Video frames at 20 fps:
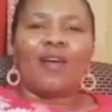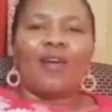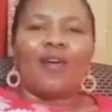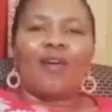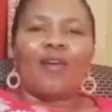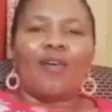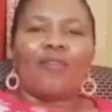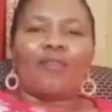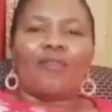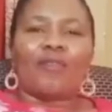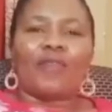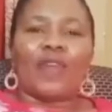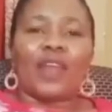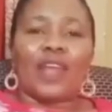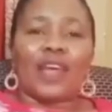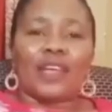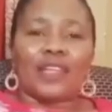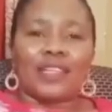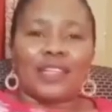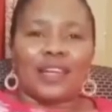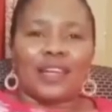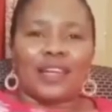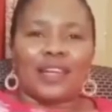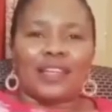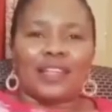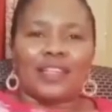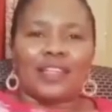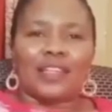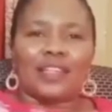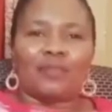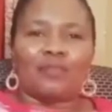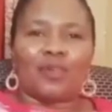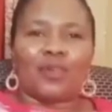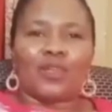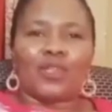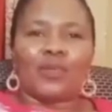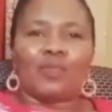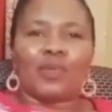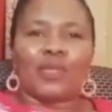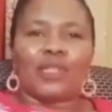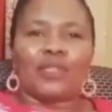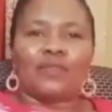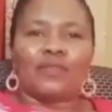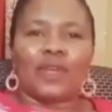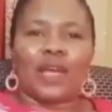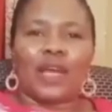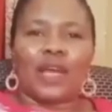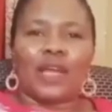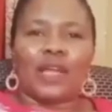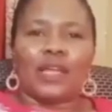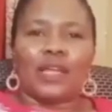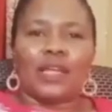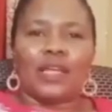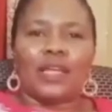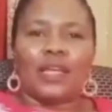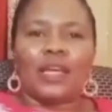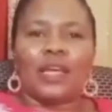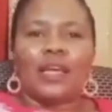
of Nazareth, more specifically,